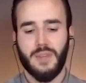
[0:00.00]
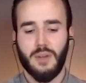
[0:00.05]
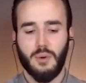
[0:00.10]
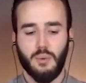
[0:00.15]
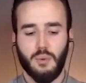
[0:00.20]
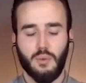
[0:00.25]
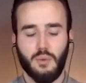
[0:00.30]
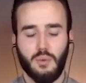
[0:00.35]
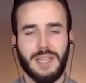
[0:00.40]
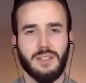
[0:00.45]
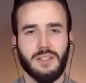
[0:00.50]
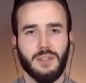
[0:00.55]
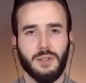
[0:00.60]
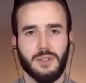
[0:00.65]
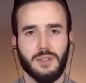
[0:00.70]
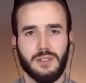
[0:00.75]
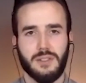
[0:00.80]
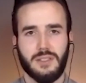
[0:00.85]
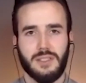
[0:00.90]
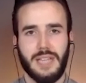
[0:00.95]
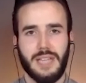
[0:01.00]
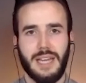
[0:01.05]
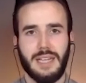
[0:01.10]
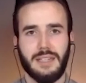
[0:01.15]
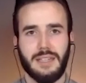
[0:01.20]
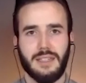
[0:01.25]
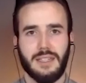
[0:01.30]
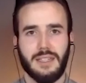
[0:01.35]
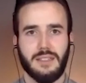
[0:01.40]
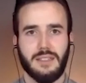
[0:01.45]
raising your state
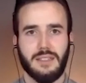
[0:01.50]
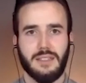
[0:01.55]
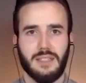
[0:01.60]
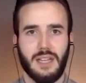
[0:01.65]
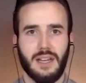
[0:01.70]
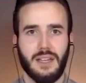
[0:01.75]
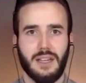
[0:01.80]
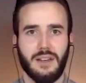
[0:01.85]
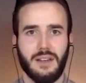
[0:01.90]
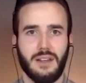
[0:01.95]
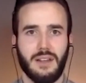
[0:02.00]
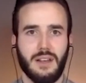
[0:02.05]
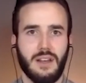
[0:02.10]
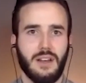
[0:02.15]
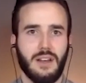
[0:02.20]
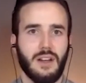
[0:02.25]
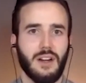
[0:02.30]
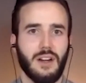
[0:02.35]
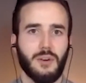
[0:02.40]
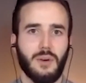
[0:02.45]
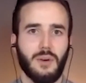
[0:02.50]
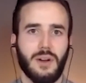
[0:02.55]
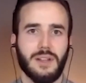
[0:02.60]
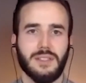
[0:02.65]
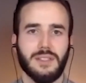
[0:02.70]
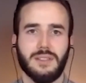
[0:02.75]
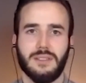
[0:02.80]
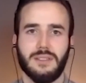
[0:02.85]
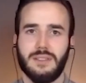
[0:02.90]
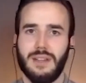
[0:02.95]
is done
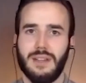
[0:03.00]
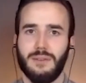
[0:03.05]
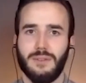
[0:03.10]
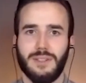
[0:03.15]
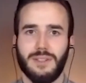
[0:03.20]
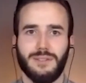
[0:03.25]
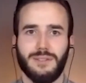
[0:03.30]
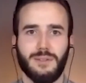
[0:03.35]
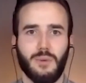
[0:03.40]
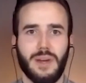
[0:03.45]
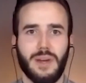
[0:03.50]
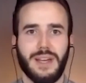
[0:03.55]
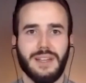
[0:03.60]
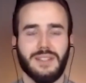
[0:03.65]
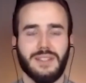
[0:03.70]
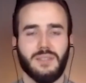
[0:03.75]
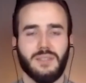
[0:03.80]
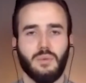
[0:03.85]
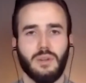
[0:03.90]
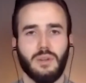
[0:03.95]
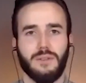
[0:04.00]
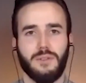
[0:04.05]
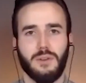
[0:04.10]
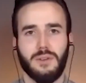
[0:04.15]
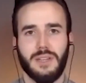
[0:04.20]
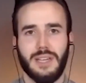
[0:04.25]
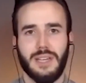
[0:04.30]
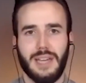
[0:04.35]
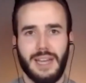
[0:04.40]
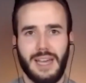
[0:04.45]
across several different ways, where if you
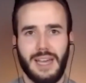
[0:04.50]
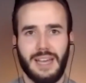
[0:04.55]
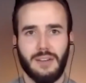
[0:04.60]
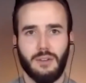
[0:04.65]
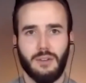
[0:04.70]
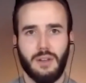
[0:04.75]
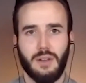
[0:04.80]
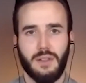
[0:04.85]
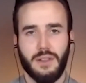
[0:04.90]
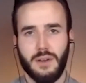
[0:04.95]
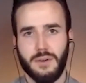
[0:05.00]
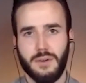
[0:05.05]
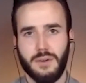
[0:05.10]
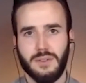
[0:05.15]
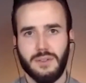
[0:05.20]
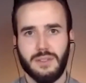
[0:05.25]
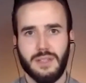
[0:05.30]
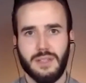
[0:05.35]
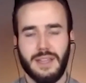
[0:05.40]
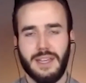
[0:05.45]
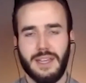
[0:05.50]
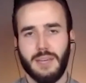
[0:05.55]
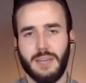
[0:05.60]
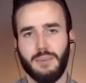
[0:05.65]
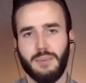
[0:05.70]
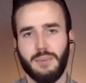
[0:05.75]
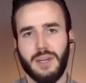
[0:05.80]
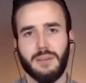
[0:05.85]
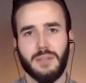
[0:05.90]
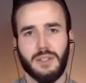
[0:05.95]
can get a handle on those and they can
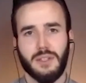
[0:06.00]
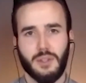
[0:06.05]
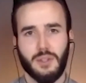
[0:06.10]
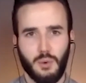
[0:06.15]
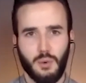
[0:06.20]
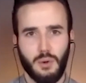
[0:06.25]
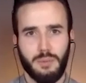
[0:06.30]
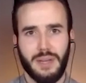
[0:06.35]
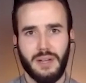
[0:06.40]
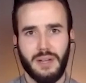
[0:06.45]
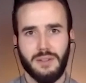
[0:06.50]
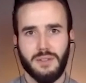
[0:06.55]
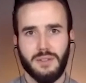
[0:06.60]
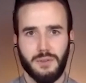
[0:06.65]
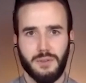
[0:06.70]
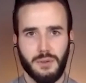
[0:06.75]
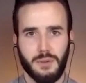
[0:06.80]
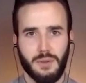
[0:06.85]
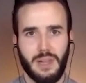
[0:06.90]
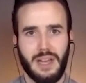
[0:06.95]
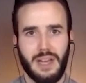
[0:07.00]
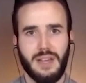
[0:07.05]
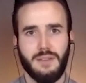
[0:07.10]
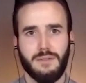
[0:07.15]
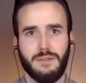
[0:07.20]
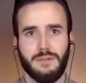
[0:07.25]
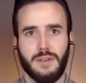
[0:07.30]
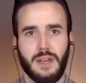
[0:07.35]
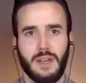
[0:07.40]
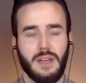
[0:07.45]
become a tool belt for your
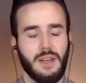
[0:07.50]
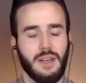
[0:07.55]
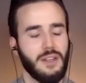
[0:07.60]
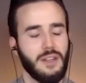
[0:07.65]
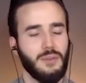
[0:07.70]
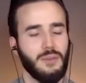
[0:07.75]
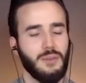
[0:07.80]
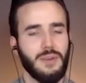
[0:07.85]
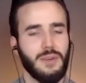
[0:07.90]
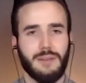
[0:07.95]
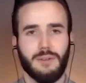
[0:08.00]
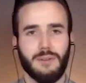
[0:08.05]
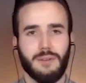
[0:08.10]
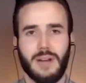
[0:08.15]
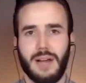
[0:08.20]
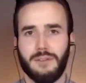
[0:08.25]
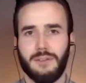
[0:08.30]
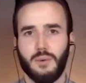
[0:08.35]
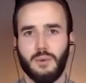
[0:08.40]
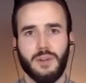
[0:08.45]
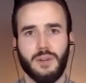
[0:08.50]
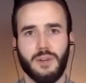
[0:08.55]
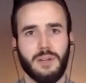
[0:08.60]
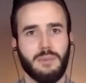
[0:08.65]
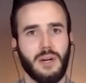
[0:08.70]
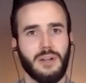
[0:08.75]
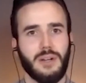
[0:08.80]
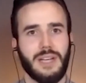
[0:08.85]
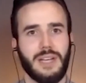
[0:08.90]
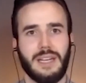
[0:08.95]
life, you never have to worry
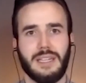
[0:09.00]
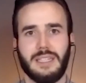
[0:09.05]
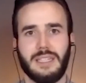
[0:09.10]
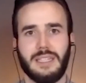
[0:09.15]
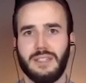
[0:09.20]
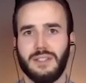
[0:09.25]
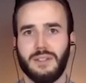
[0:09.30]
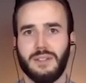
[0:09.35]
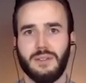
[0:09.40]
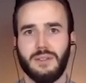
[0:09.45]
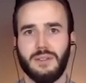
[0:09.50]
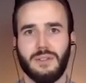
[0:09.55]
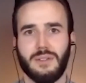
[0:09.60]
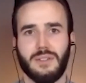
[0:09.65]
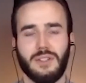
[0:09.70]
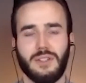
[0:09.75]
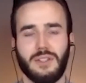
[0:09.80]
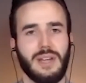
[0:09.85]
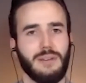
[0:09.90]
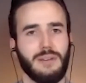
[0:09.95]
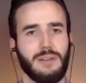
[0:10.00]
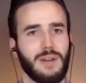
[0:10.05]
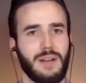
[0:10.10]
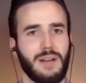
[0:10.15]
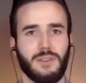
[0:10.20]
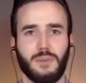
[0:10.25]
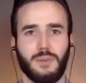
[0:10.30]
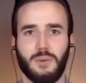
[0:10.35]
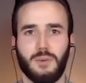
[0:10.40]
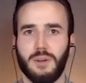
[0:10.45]
about getting detuned. You never have
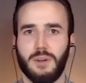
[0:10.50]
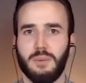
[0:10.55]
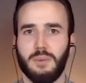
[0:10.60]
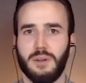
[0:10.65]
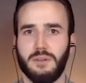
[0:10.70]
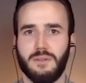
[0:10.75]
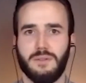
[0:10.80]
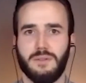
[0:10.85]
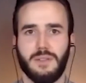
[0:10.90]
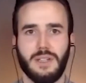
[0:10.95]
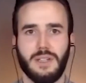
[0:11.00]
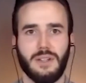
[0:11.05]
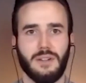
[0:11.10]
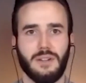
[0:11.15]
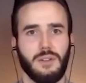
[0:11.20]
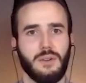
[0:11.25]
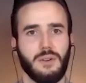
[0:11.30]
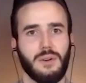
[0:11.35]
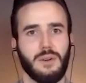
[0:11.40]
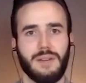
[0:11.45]
to worry about fear. You don't